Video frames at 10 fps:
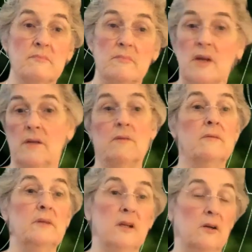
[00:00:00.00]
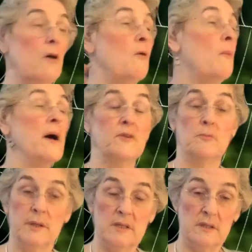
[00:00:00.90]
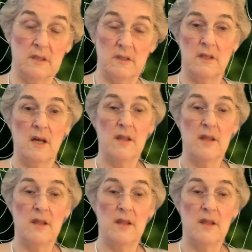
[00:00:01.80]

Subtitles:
and, go about their business,